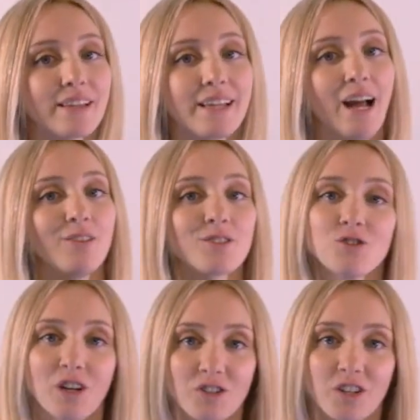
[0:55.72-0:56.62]
accounts are
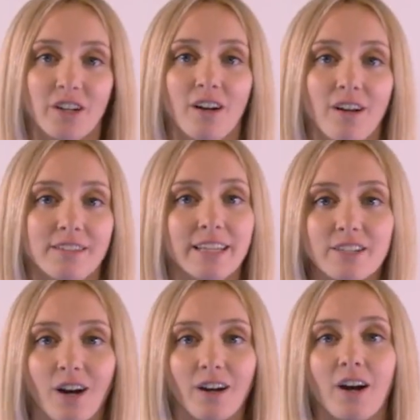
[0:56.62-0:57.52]
structured on
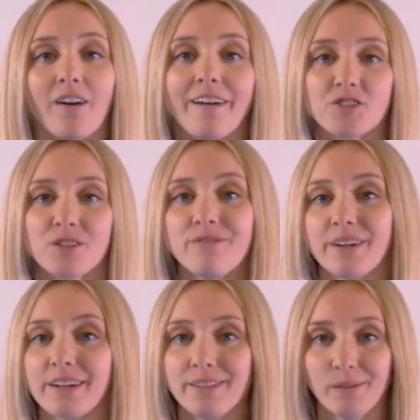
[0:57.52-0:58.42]
TikTok are actually
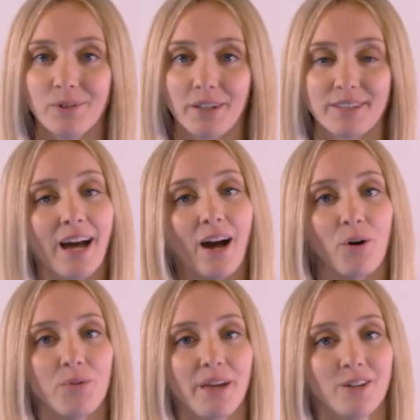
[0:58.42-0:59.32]
very similar to
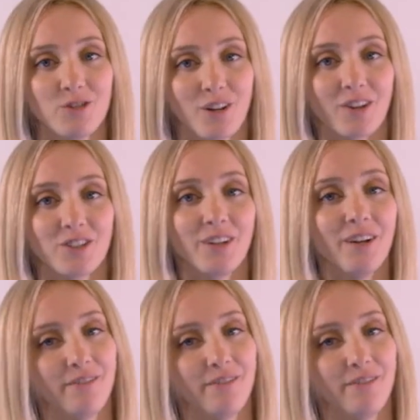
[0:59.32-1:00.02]
how they're structured on